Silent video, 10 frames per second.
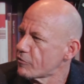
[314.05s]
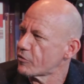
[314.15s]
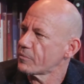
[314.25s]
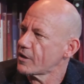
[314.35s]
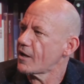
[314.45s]

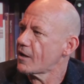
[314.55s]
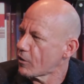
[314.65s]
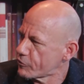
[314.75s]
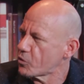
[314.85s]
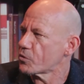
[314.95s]
From there,
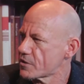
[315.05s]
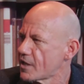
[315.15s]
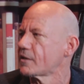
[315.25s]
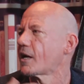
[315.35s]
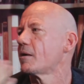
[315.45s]
of course,
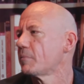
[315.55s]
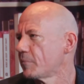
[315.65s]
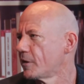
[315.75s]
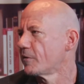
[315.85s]
then came